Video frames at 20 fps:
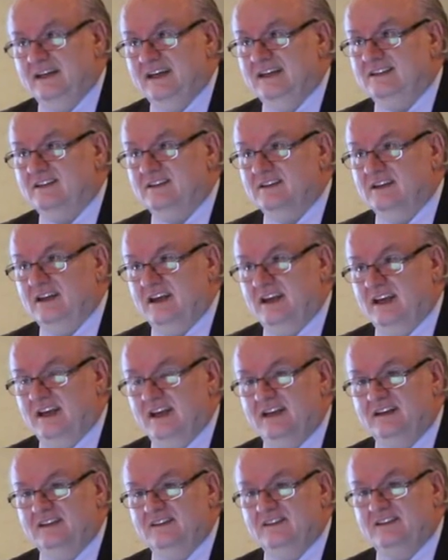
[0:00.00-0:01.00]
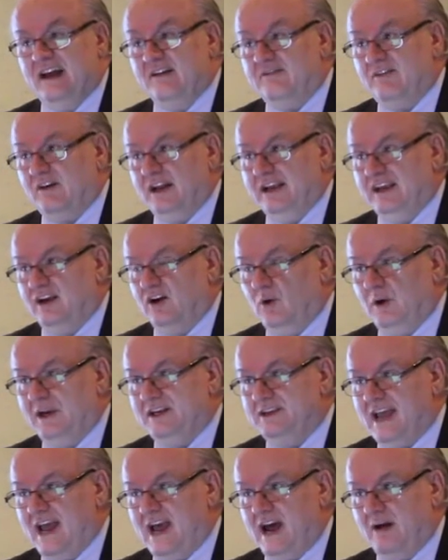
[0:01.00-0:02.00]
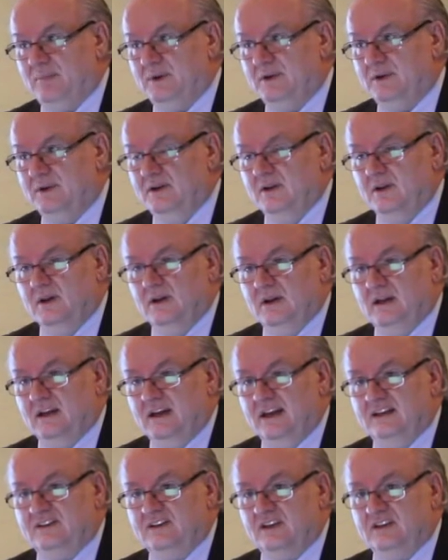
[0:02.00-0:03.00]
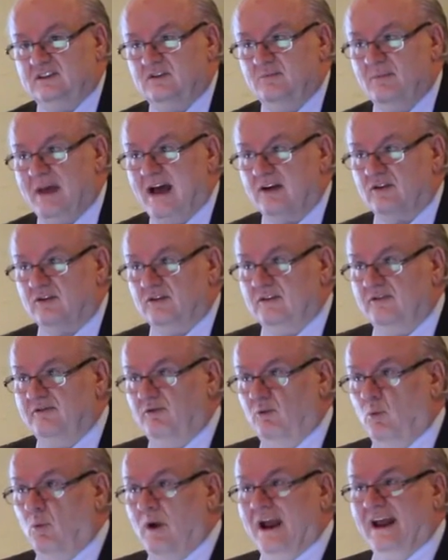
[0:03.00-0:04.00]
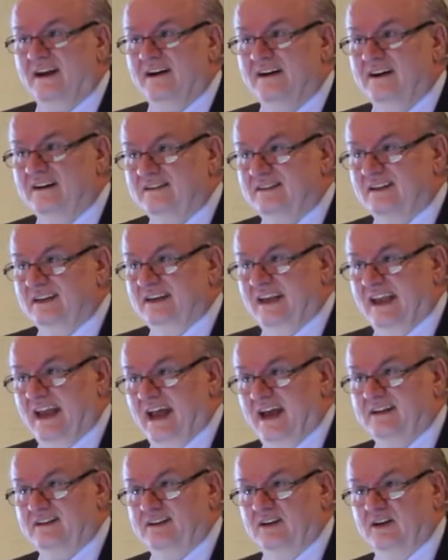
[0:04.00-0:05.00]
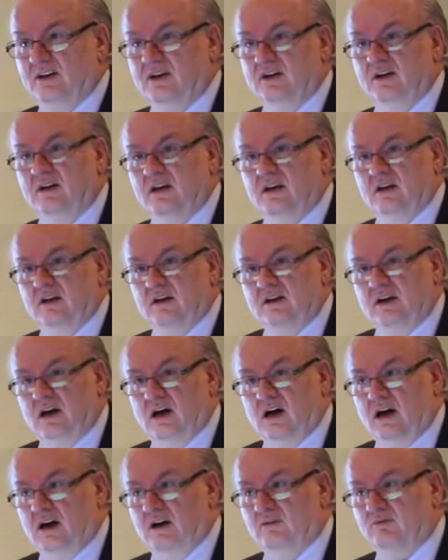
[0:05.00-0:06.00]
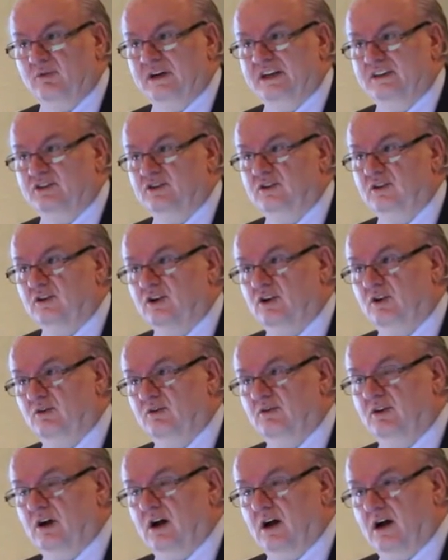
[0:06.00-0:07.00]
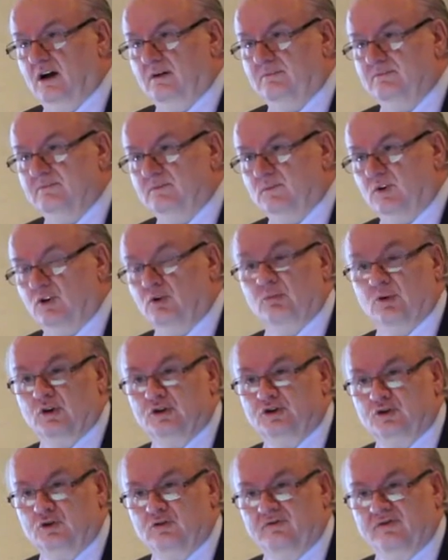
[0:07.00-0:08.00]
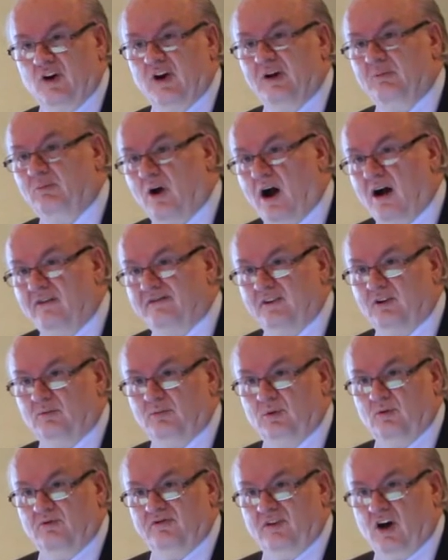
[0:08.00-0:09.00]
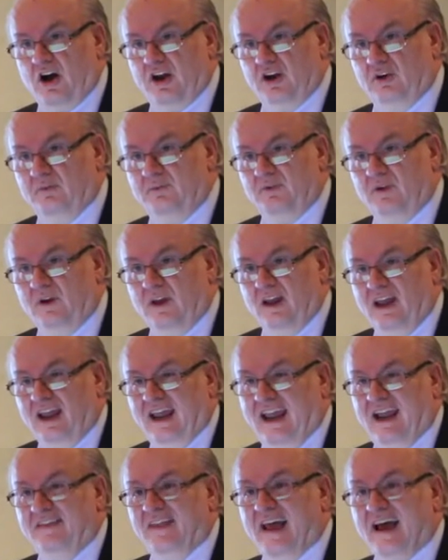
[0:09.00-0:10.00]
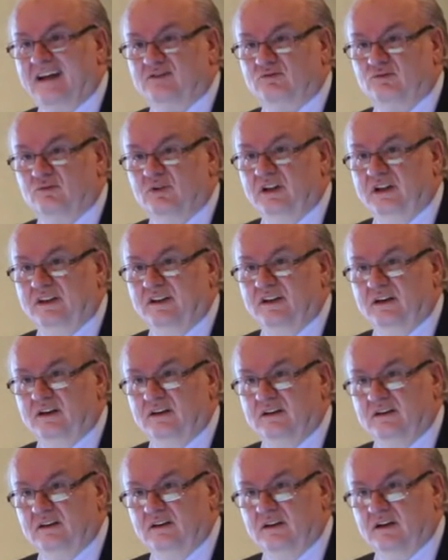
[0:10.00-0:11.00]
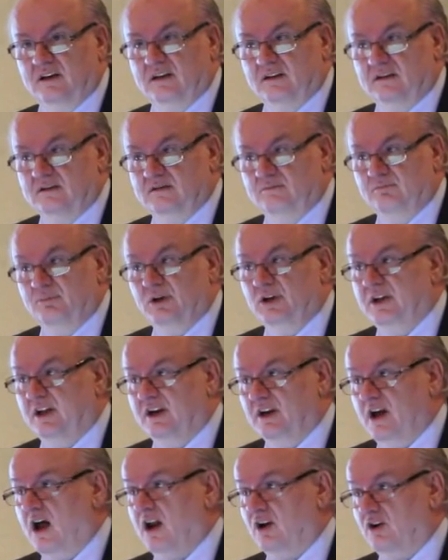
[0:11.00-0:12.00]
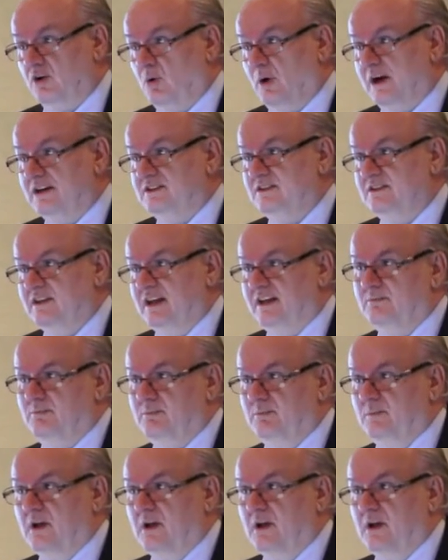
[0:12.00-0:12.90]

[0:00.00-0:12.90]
It is definitely going to happen. It's just a matter of when does it get reach commercial, very profitable volumes, and that's really the billion-dollar question that